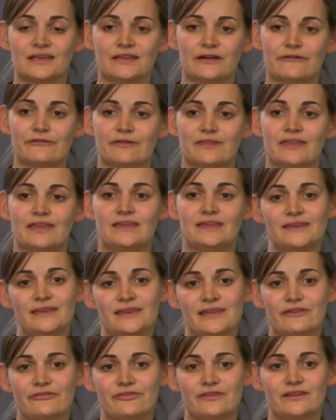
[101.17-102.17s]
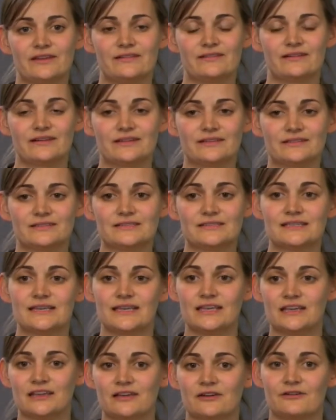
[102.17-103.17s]
Now for the indefinite articles,
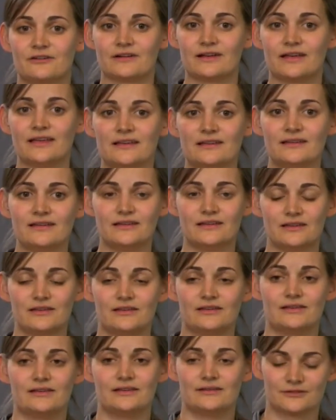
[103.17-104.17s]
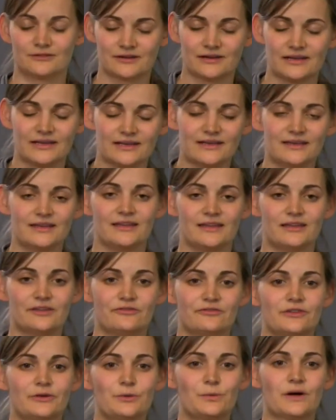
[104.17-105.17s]
or n,
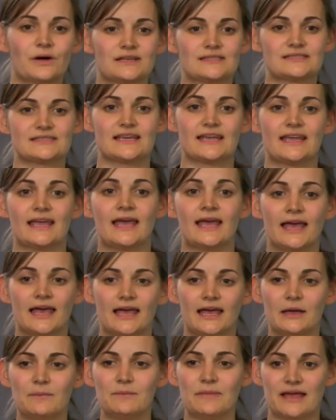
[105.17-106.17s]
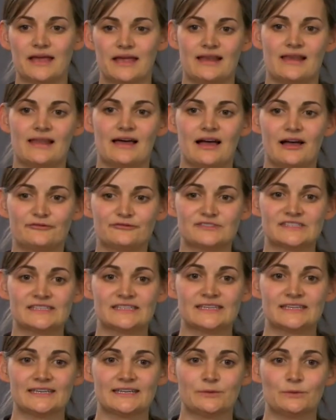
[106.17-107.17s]
if you want to say a man laughs,
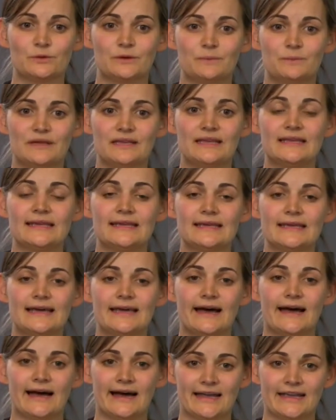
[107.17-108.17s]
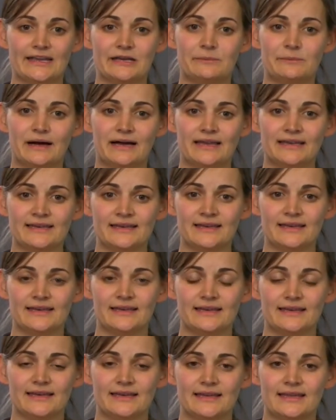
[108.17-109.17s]
it would be ein Mann,
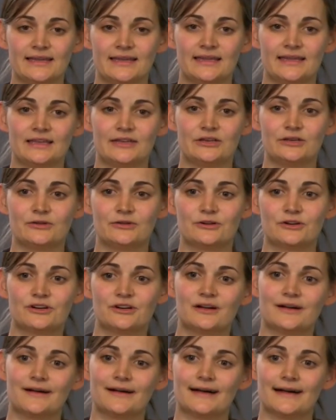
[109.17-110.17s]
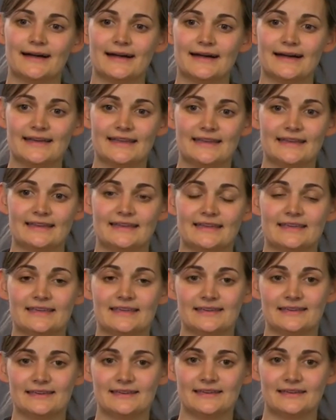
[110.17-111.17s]
neuter, ein
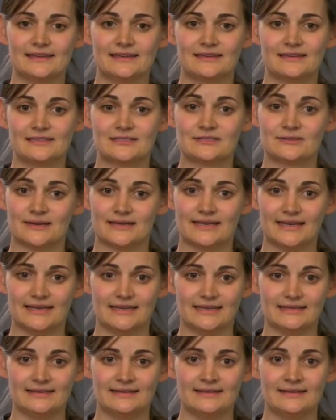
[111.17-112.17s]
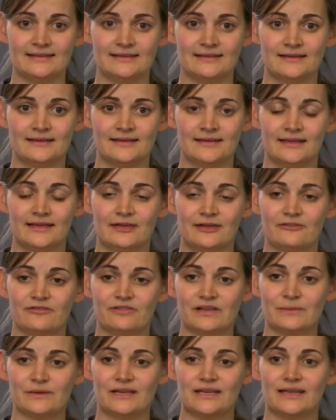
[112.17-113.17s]
Kind, so identical,
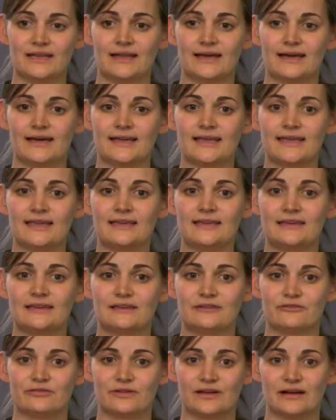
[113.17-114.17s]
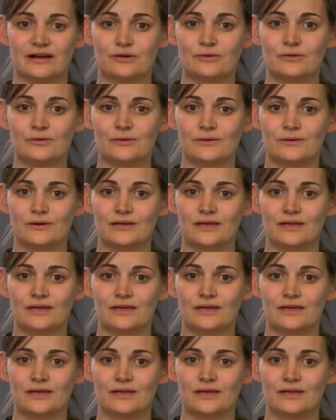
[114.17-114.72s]
feminine, eine Frau,